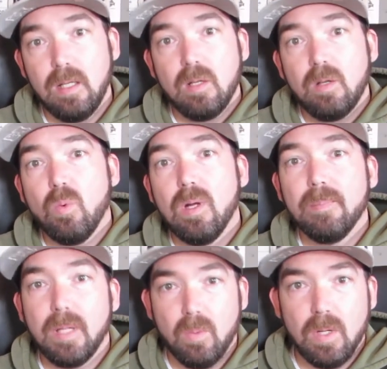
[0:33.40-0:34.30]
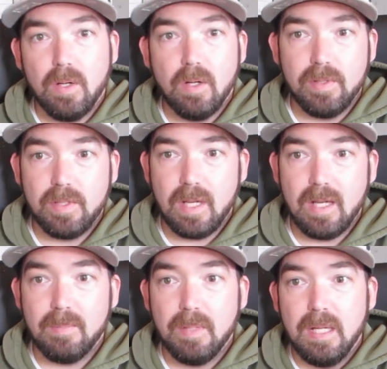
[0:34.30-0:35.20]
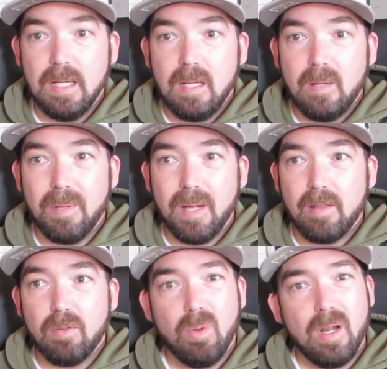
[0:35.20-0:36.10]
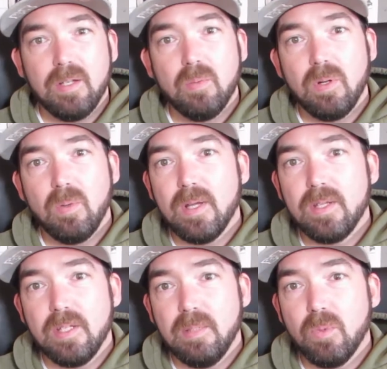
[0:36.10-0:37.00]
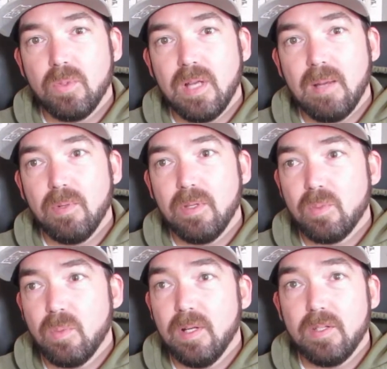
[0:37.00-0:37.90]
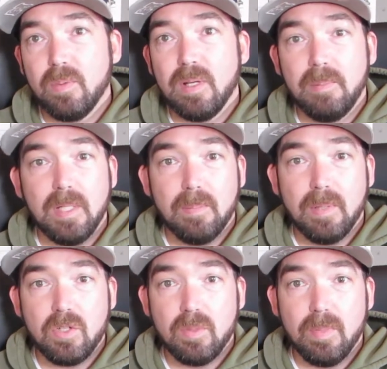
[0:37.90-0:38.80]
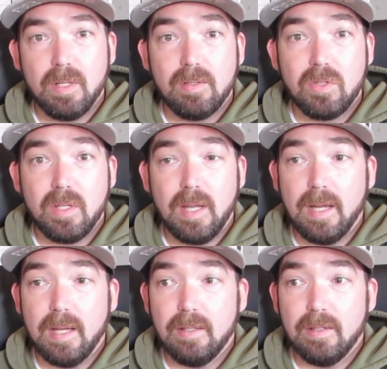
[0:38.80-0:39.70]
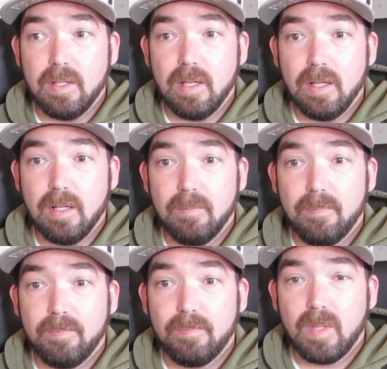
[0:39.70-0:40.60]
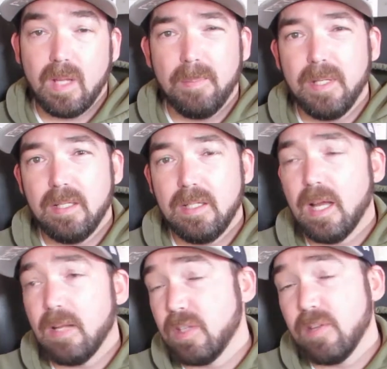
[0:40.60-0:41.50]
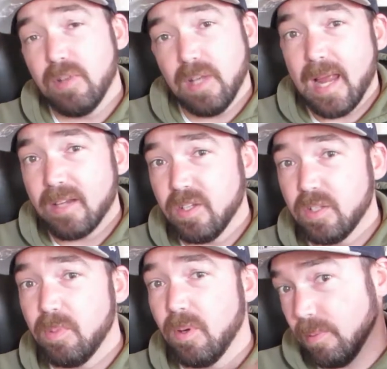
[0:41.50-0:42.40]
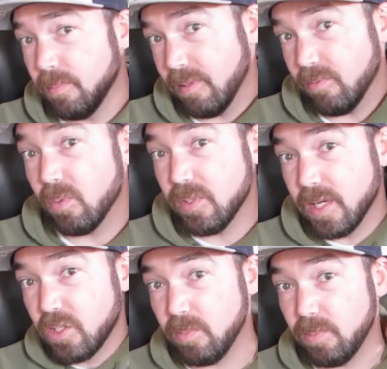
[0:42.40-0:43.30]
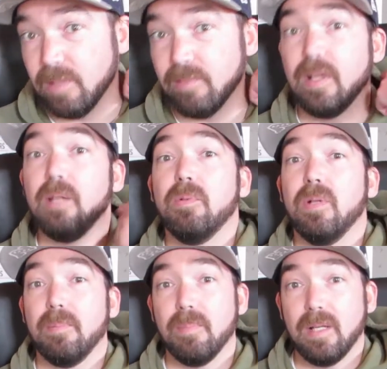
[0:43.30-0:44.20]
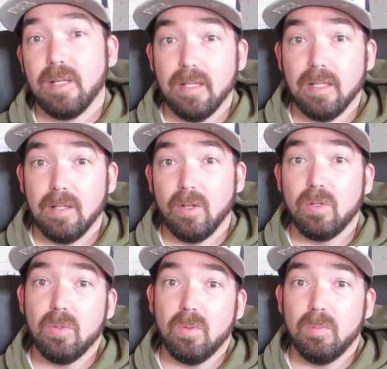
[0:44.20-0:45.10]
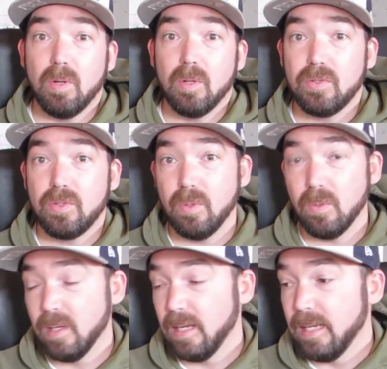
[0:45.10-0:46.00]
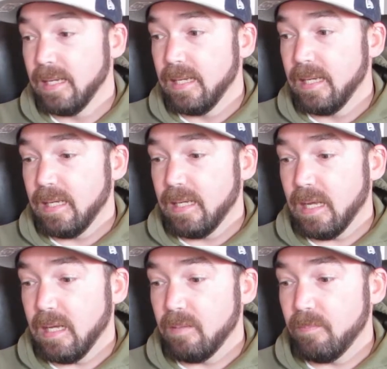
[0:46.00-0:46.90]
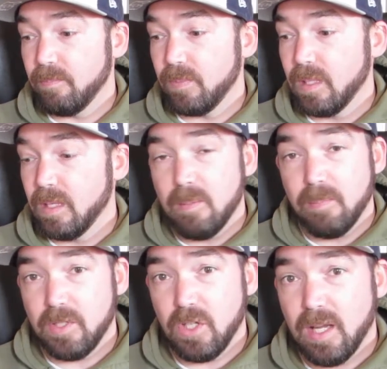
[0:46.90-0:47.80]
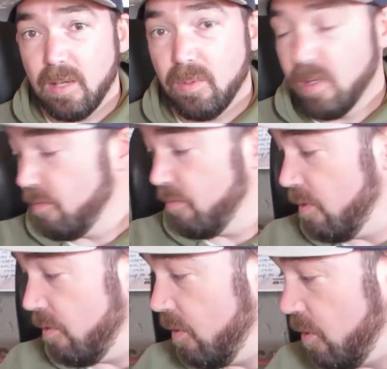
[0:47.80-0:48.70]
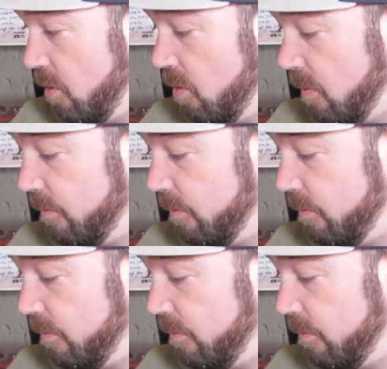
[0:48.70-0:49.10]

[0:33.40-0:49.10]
one by one over time. But I thought I didn't want to waste any more time with this one. It's already been a bunch of months, and I mean, yeah, it's never an access problem. They've always actually been available at my local bottle store. But yeah, without further ado,